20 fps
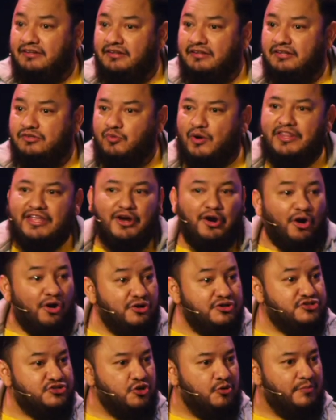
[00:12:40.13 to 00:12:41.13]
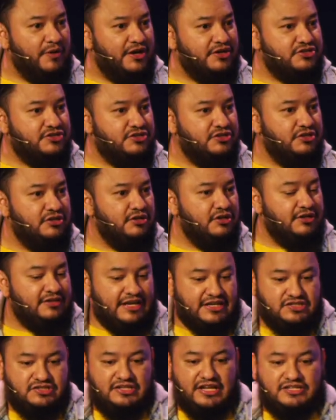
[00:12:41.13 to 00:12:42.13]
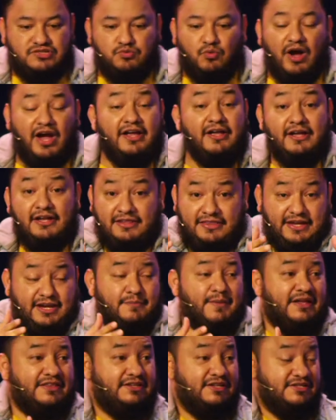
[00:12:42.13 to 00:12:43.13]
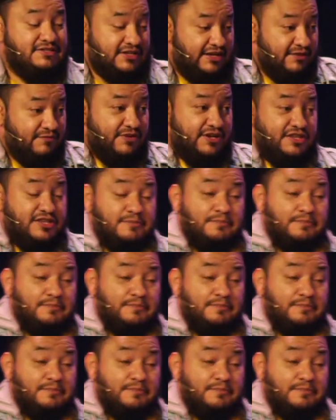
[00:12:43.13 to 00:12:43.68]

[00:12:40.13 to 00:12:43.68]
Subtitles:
That's why they hurt so much. That's why, think about this, even in the